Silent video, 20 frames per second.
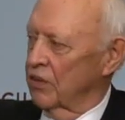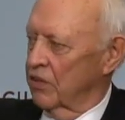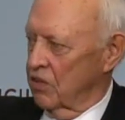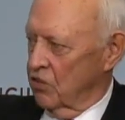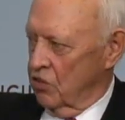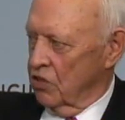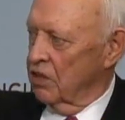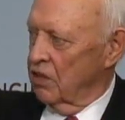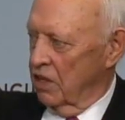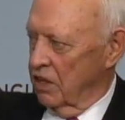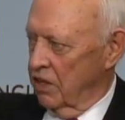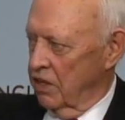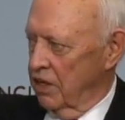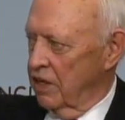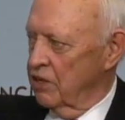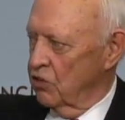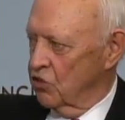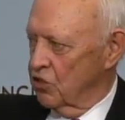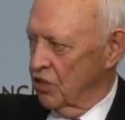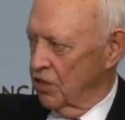There's an
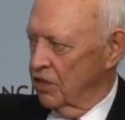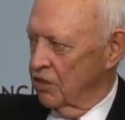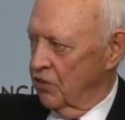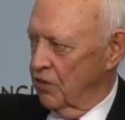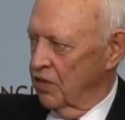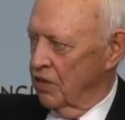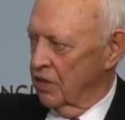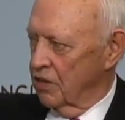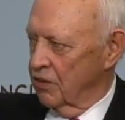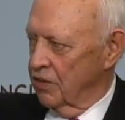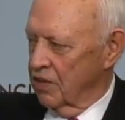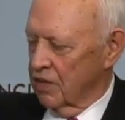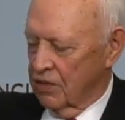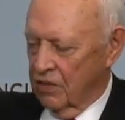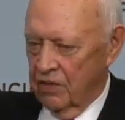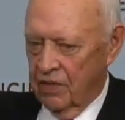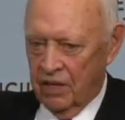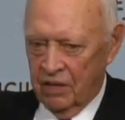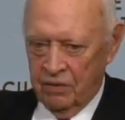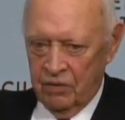incident there
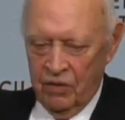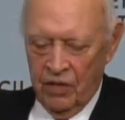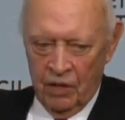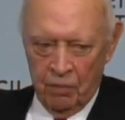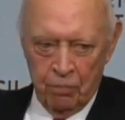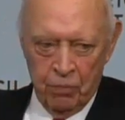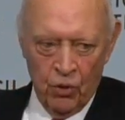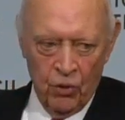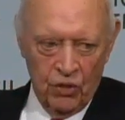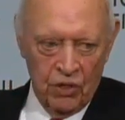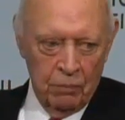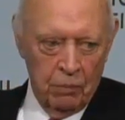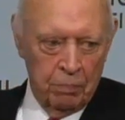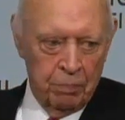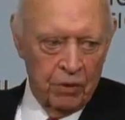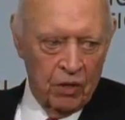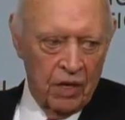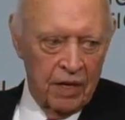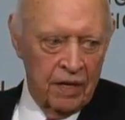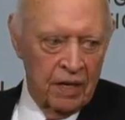that, that, that broke them
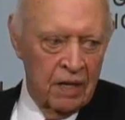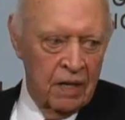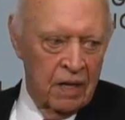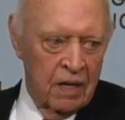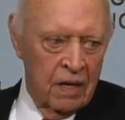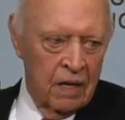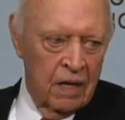apart.